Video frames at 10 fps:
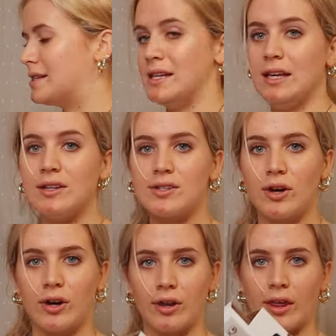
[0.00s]
these
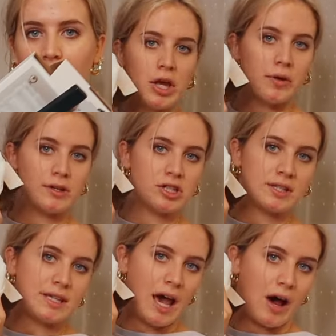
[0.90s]
are like, you can
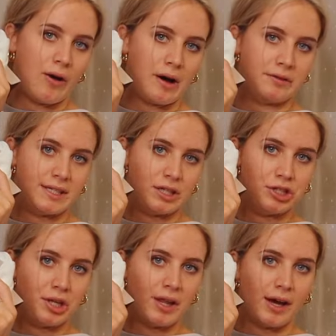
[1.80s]
just tell how
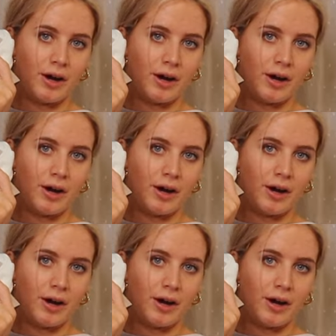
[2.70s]
dingy they